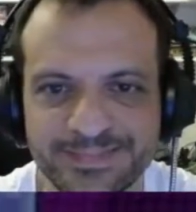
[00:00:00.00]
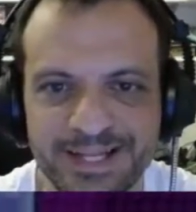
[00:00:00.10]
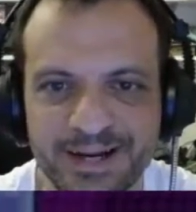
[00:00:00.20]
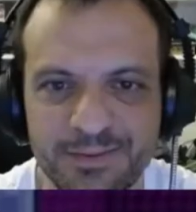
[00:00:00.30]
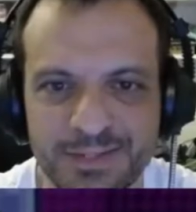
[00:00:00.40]

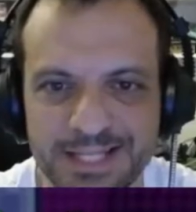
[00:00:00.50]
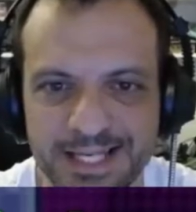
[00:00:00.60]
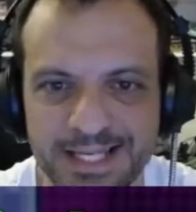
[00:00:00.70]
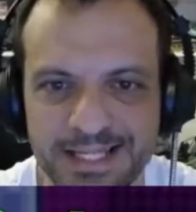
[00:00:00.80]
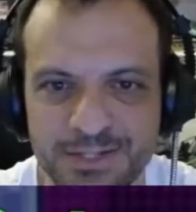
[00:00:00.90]
I'm not
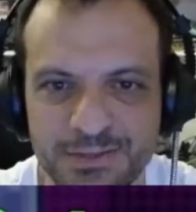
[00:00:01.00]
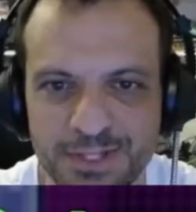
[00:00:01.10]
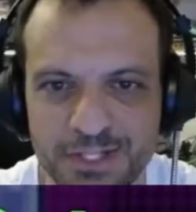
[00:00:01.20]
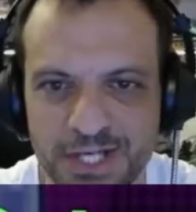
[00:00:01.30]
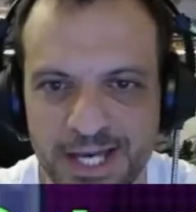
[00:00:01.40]
taking too
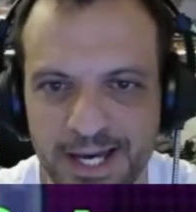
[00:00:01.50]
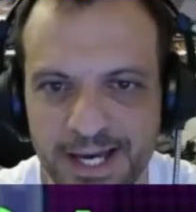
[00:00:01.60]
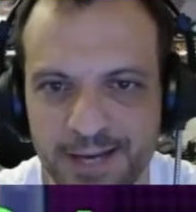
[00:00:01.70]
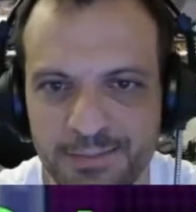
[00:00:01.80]
much care.